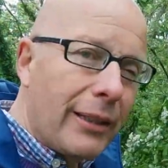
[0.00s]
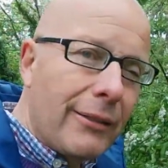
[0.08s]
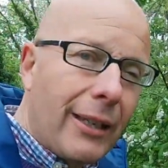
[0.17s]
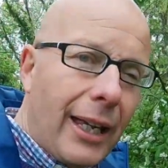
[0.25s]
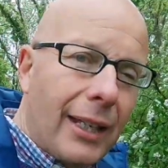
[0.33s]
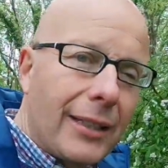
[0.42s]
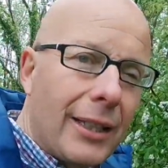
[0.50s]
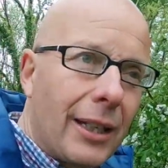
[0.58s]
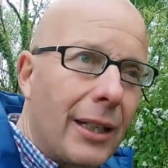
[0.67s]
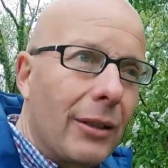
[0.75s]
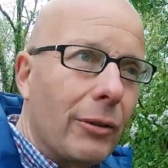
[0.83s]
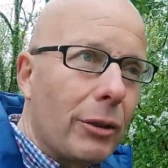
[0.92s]
that you get,
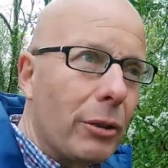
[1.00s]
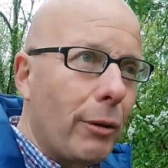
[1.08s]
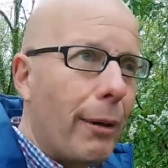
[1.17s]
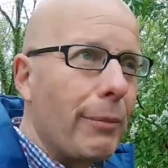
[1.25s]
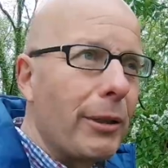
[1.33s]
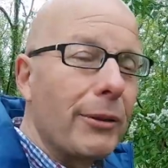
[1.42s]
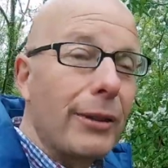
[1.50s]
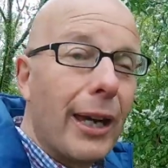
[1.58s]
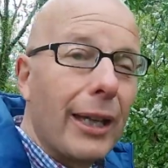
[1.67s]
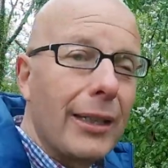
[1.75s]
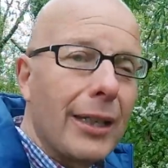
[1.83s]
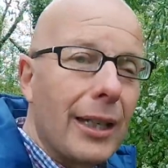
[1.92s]
uh, or the shrub that you
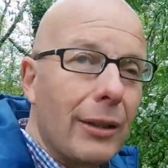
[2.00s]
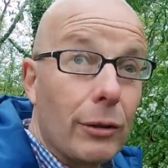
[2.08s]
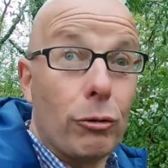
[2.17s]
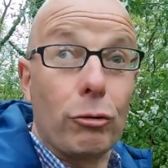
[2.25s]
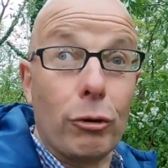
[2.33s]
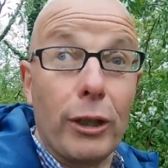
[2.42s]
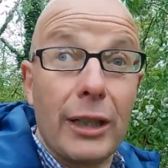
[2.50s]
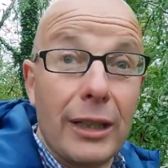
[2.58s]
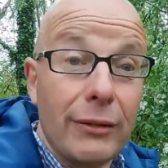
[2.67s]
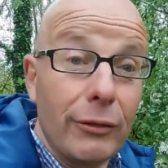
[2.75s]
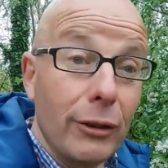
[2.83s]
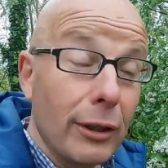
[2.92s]
get, uh, or the tree
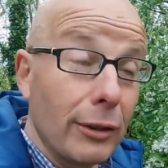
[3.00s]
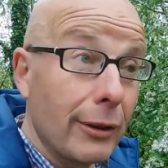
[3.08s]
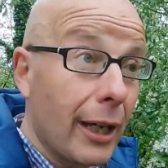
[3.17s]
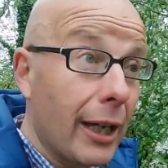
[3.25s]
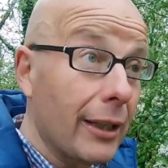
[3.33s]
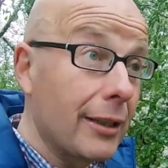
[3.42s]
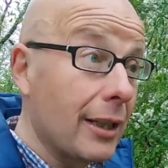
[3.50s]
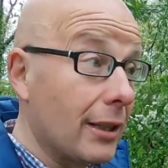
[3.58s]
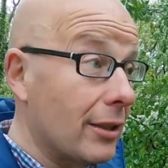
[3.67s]
even, that you get uh,